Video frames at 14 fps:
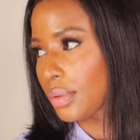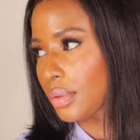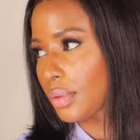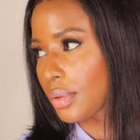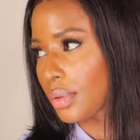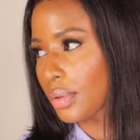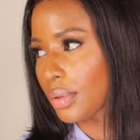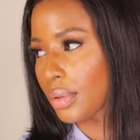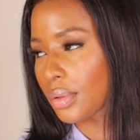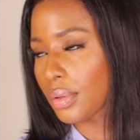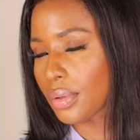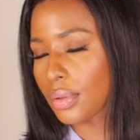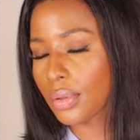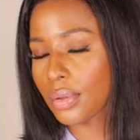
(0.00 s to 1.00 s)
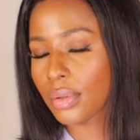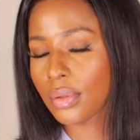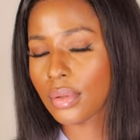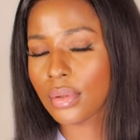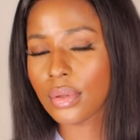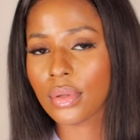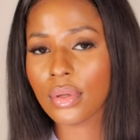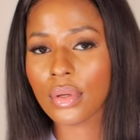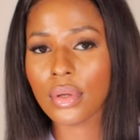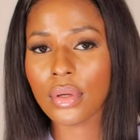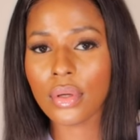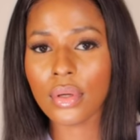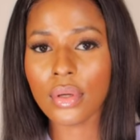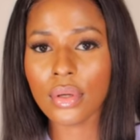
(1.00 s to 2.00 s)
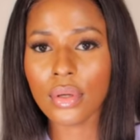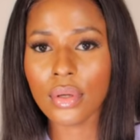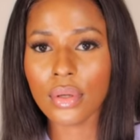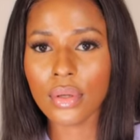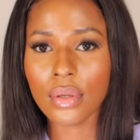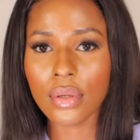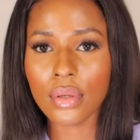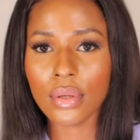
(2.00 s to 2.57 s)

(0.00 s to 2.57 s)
(silent)